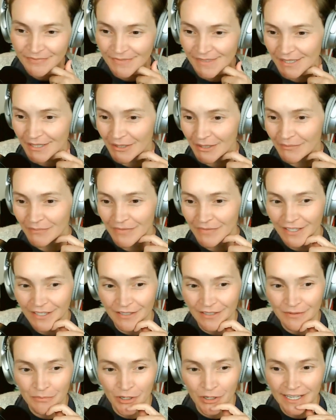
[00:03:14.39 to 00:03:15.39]
So
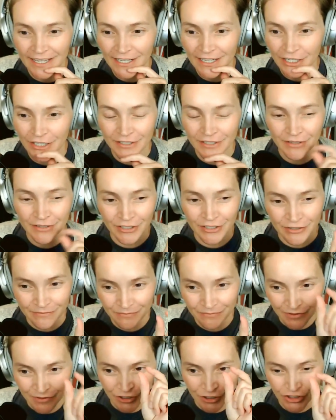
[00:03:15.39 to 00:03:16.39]
the putting in a
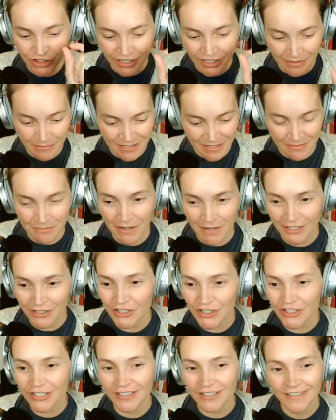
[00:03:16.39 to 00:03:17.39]
the the shim is
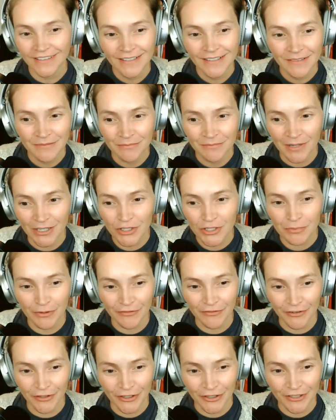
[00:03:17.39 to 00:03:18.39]
much much
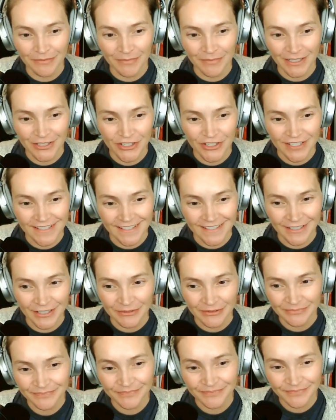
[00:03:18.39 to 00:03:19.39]
preferred, much easier.